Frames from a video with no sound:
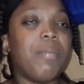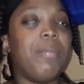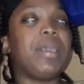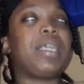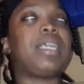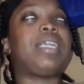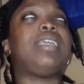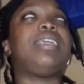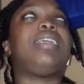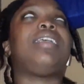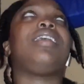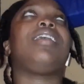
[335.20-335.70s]
I
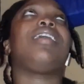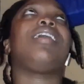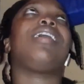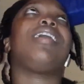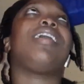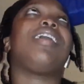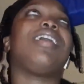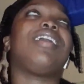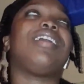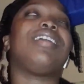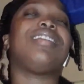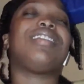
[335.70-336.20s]

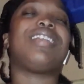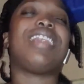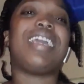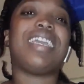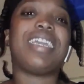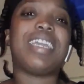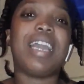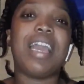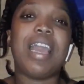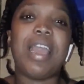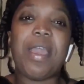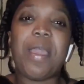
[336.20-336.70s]
can't.
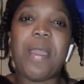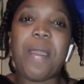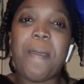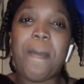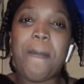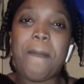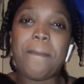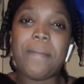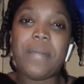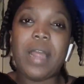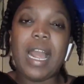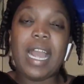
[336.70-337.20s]
Like,
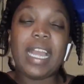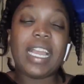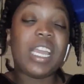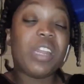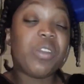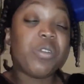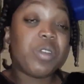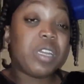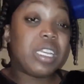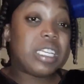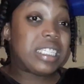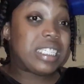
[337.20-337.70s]
I
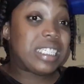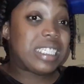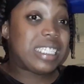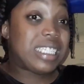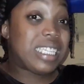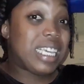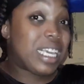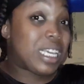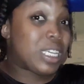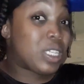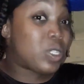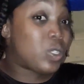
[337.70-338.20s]
can only
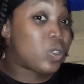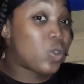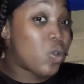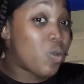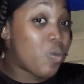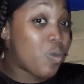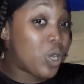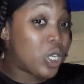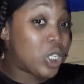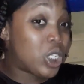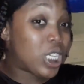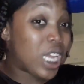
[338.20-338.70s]
take
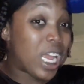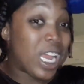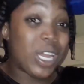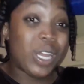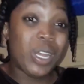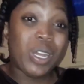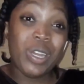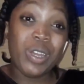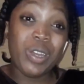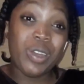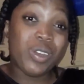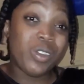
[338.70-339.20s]
so much
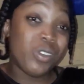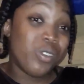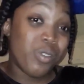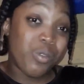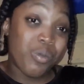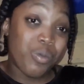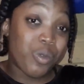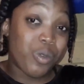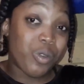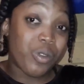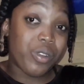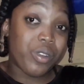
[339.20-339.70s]
and
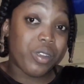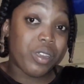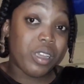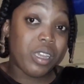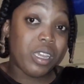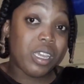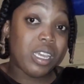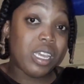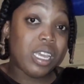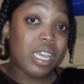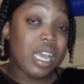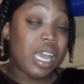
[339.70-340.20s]
no more.
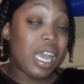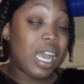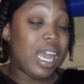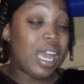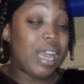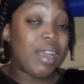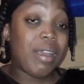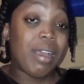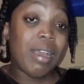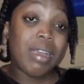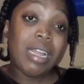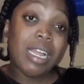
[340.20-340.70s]

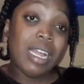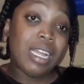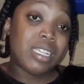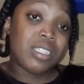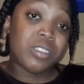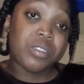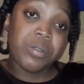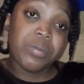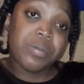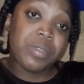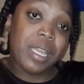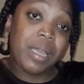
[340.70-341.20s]

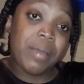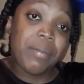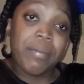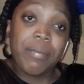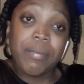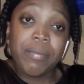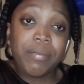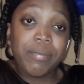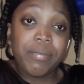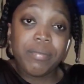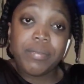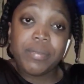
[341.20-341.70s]
And sometimes,
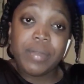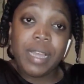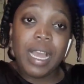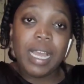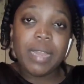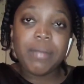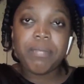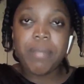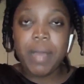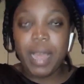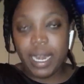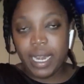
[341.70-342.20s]

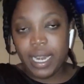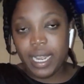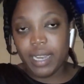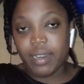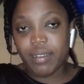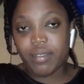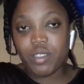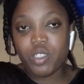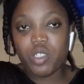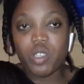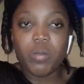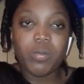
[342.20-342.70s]
back
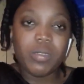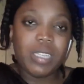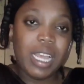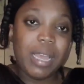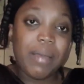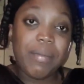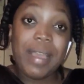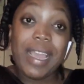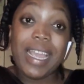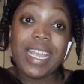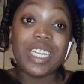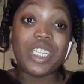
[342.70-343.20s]
then,
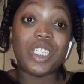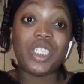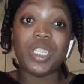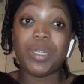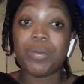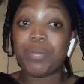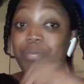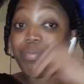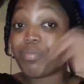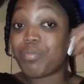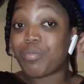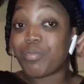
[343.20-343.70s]
sometimes I eat
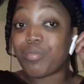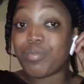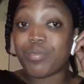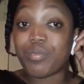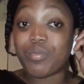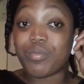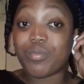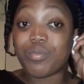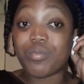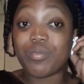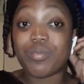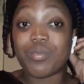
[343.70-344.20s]
chip
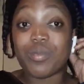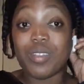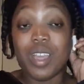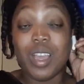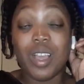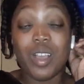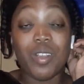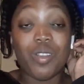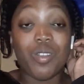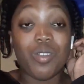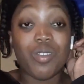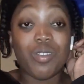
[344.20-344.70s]

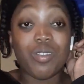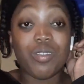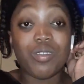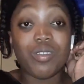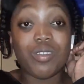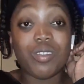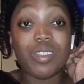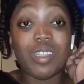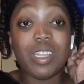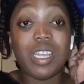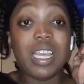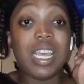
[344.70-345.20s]
and go.
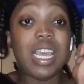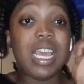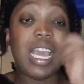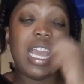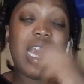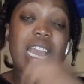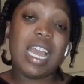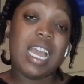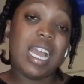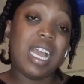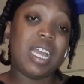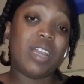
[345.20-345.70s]

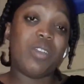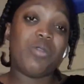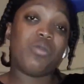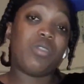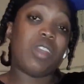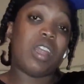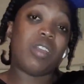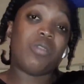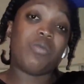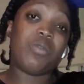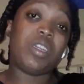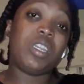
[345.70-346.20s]

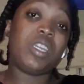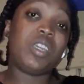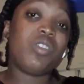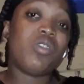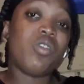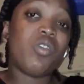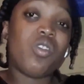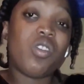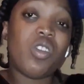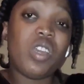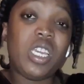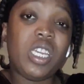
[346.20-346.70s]
And when it
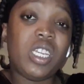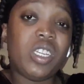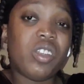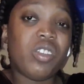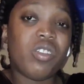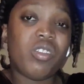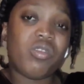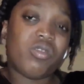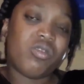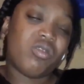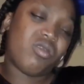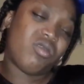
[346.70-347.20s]
go, you
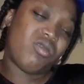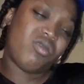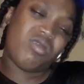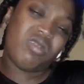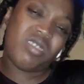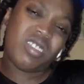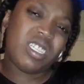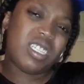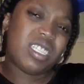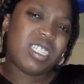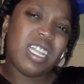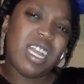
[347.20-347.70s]
know,
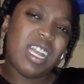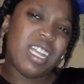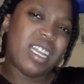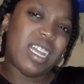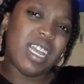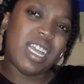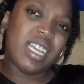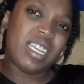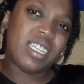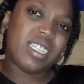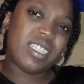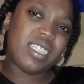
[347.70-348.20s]
it's not
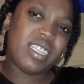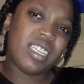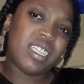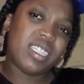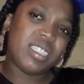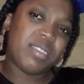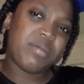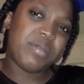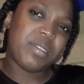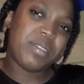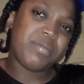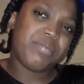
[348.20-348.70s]
nice,
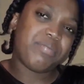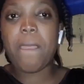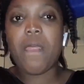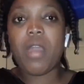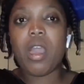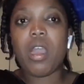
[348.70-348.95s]
isn't it?